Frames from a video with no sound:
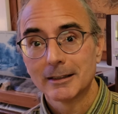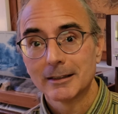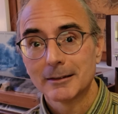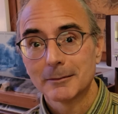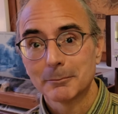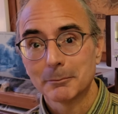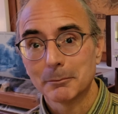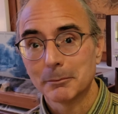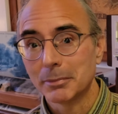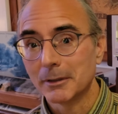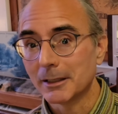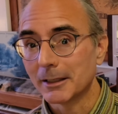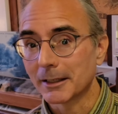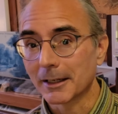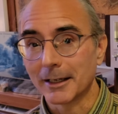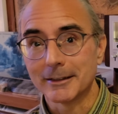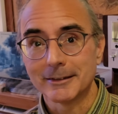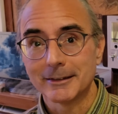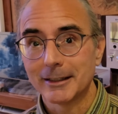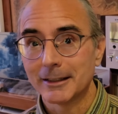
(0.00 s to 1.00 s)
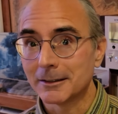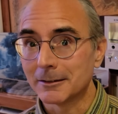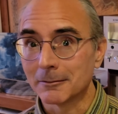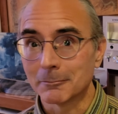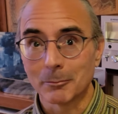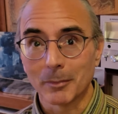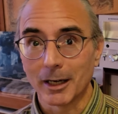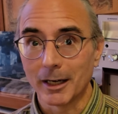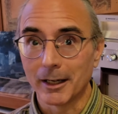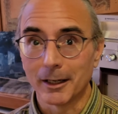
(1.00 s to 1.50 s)
but I
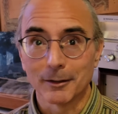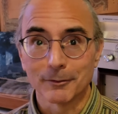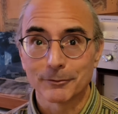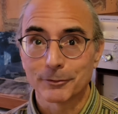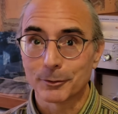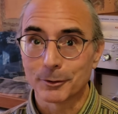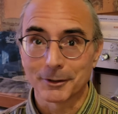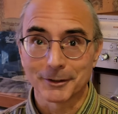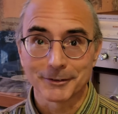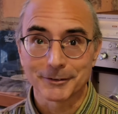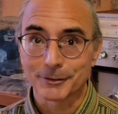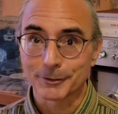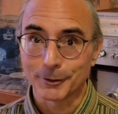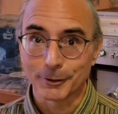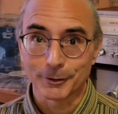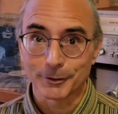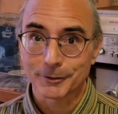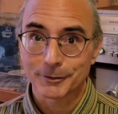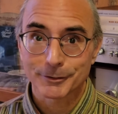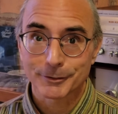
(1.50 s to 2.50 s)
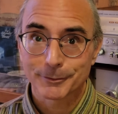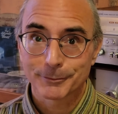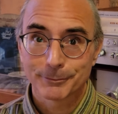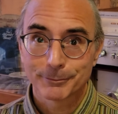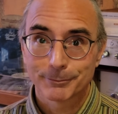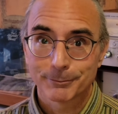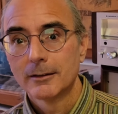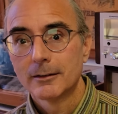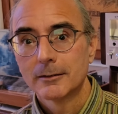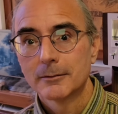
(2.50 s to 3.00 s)
didn't buy it for its looks.
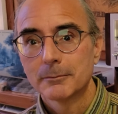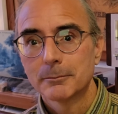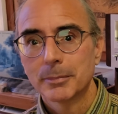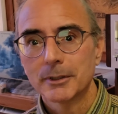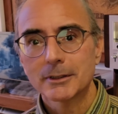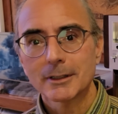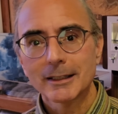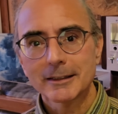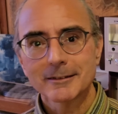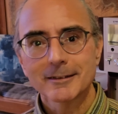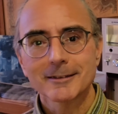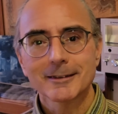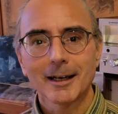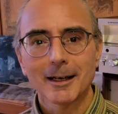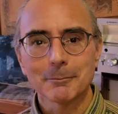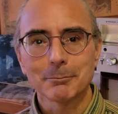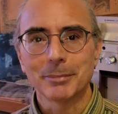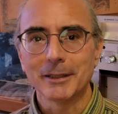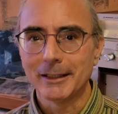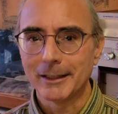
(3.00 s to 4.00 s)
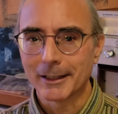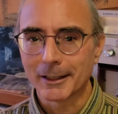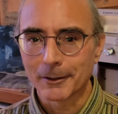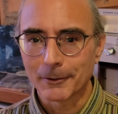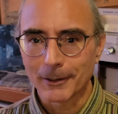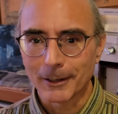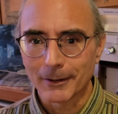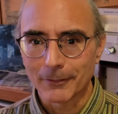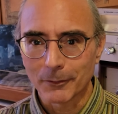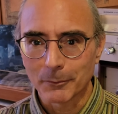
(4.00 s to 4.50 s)
But let's stop beating
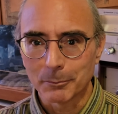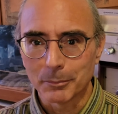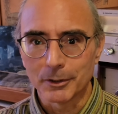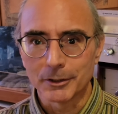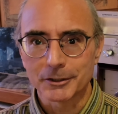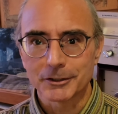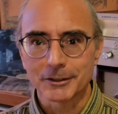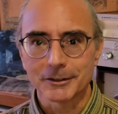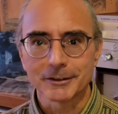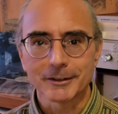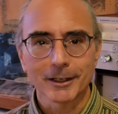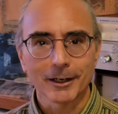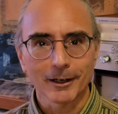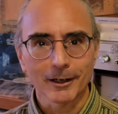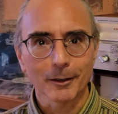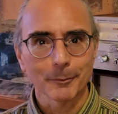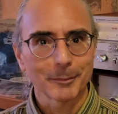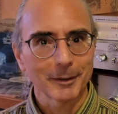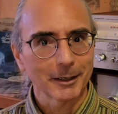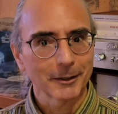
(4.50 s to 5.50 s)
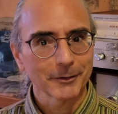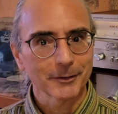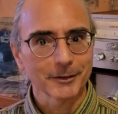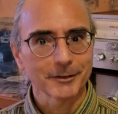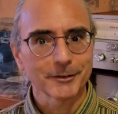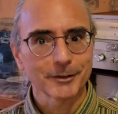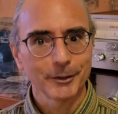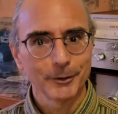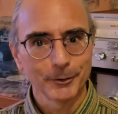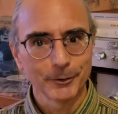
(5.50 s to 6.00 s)
around the bush and talk about the
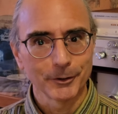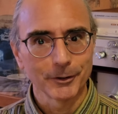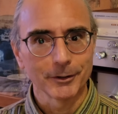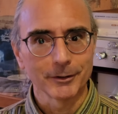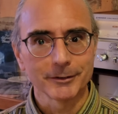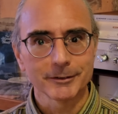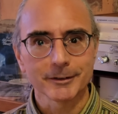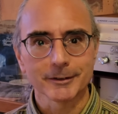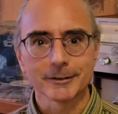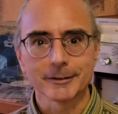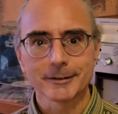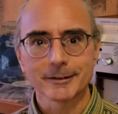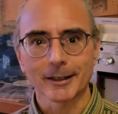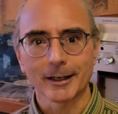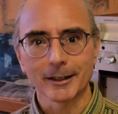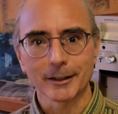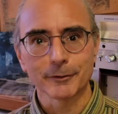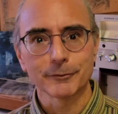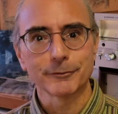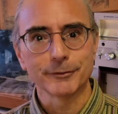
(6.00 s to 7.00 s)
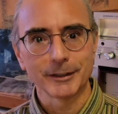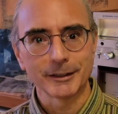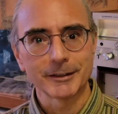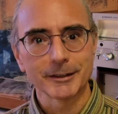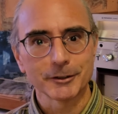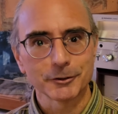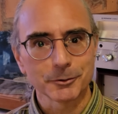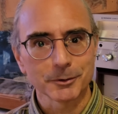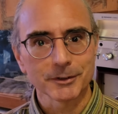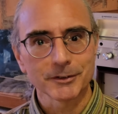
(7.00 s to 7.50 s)
tuners inside of
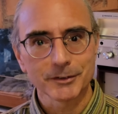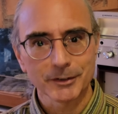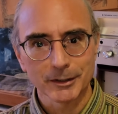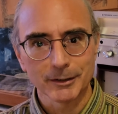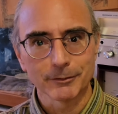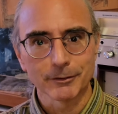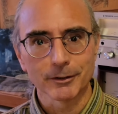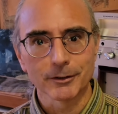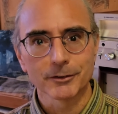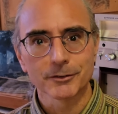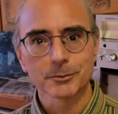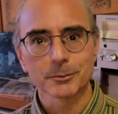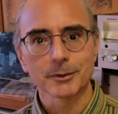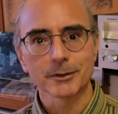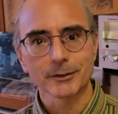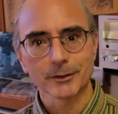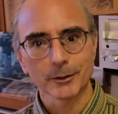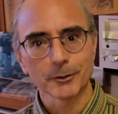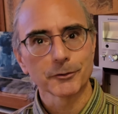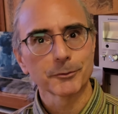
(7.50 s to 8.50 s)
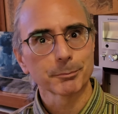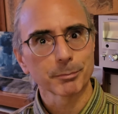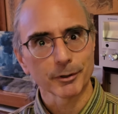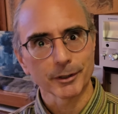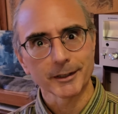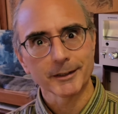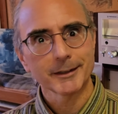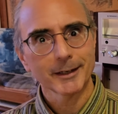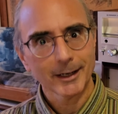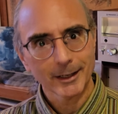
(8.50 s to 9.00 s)
vintage receivers with those
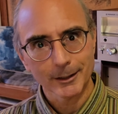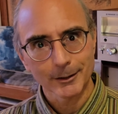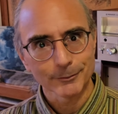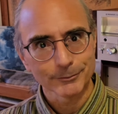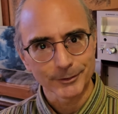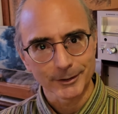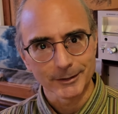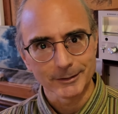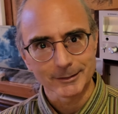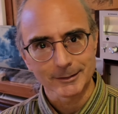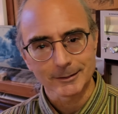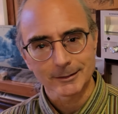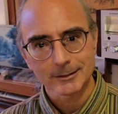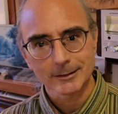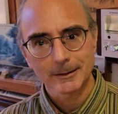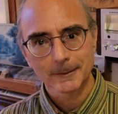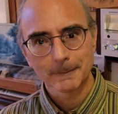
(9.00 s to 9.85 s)
pretty dial faces.